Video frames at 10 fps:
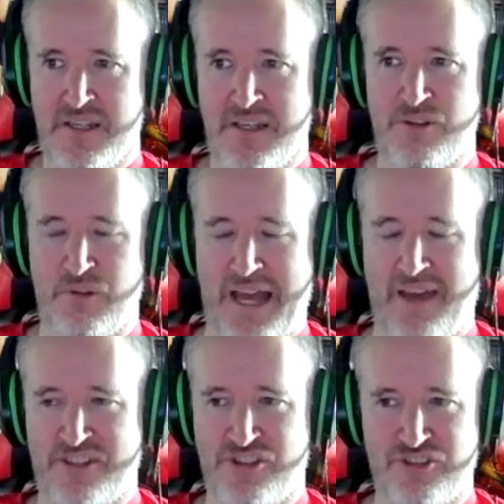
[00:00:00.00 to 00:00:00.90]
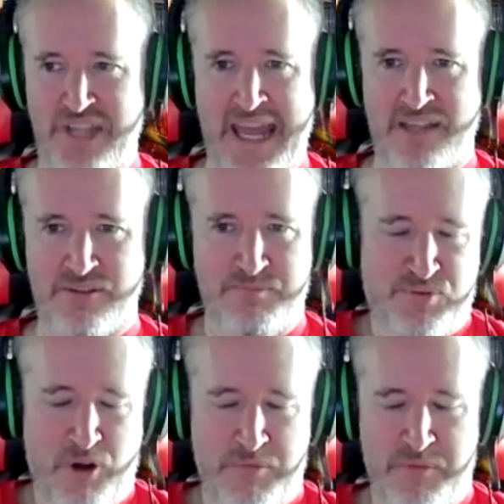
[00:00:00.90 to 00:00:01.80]
You'll have a stat,
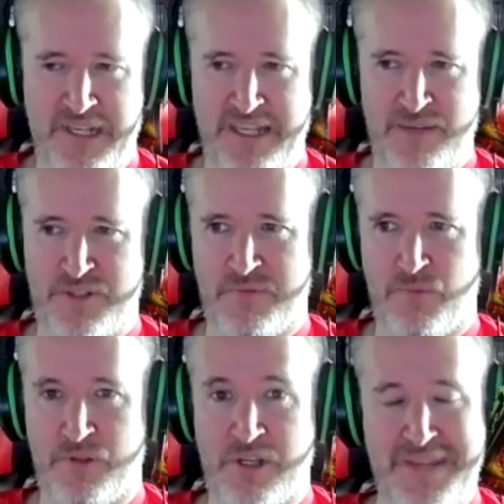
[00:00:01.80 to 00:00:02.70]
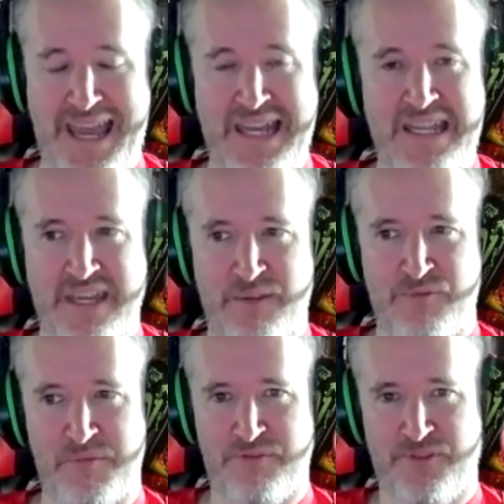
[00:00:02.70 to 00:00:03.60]
probably, which could be anything
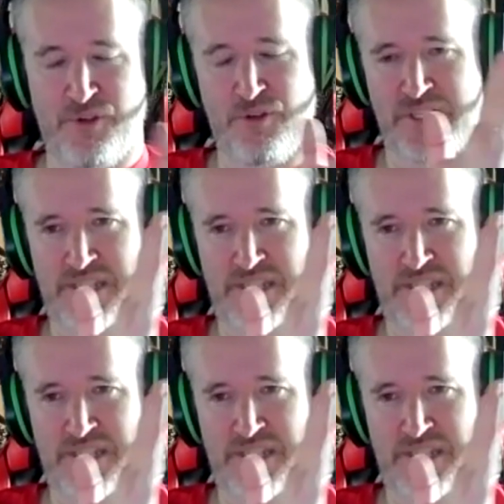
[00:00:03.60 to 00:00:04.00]
from a 4,